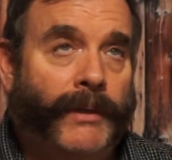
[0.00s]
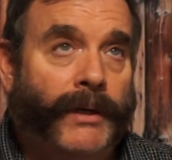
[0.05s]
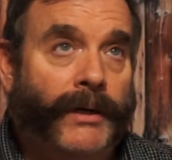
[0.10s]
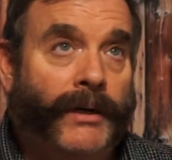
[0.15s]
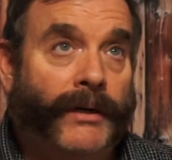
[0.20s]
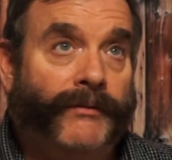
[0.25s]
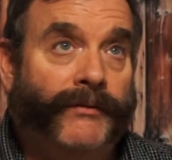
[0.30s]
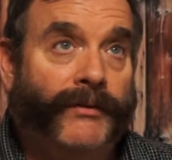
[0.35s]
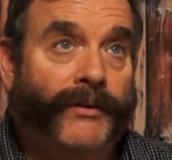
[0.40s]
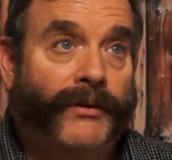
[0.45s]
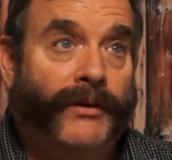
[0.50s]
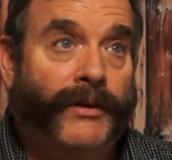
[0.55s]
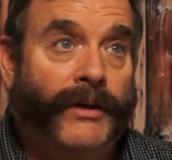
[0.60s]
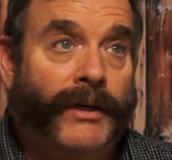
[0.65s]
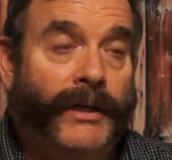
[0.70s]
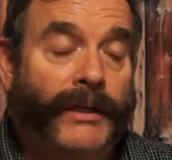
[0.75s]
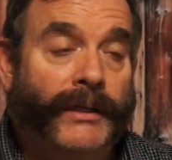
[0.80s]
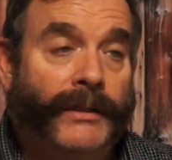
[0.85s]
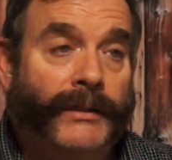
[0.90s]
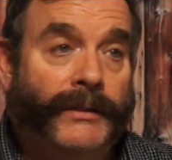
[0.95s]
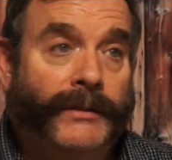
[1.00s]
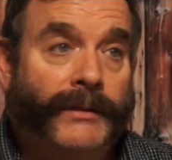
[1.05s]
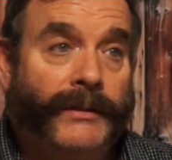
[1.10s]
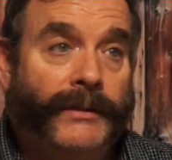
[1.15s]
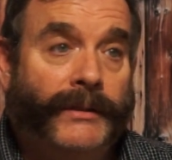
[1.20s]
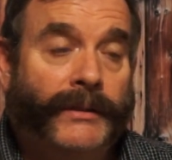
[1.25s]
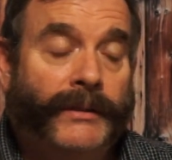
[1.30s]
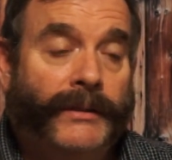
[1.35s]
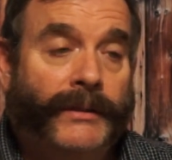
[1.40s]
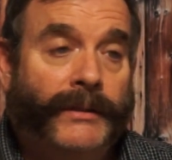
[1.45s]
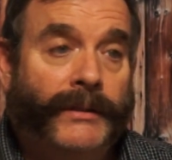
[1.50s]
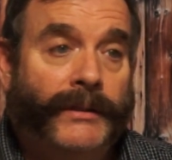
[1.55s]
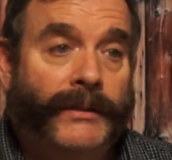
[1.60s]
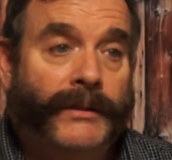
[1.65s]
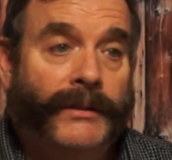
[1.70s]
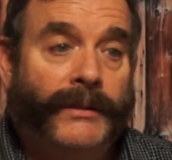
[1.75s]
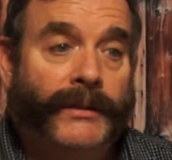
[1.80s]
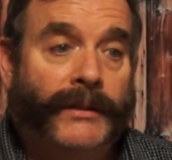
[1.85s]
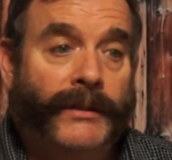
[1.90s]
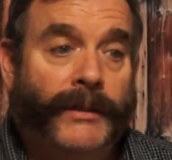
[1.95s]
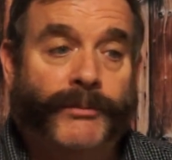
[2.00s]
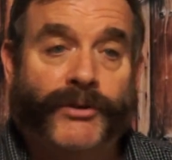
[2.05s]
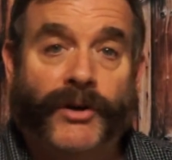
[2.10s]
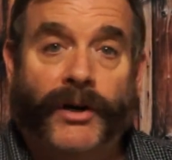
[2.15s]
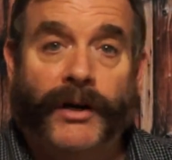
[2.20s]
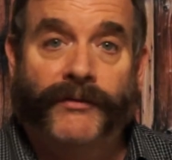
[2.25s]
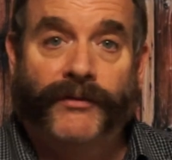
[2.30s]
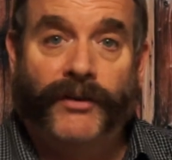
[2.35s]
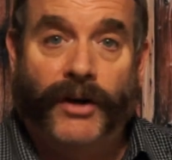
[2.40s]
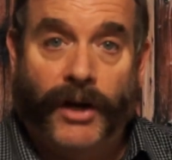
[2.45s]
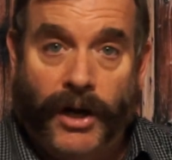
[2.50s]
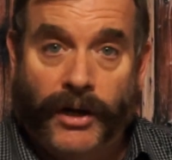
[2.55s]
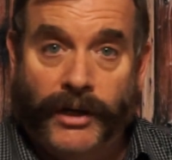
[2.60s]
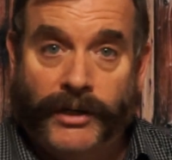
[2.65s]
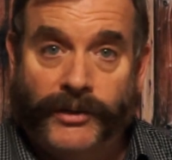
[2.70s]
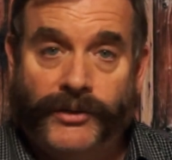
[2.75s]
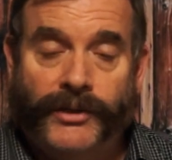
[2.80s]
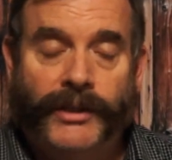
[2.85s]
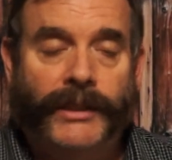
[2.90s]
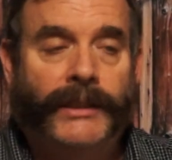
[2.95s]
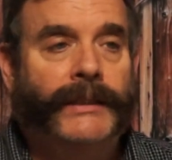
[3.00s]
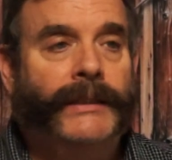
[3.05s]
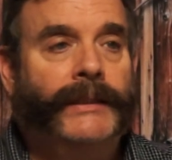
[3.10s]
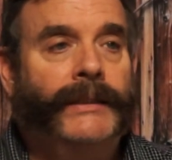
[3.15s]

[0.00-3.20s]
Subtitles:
or for for August.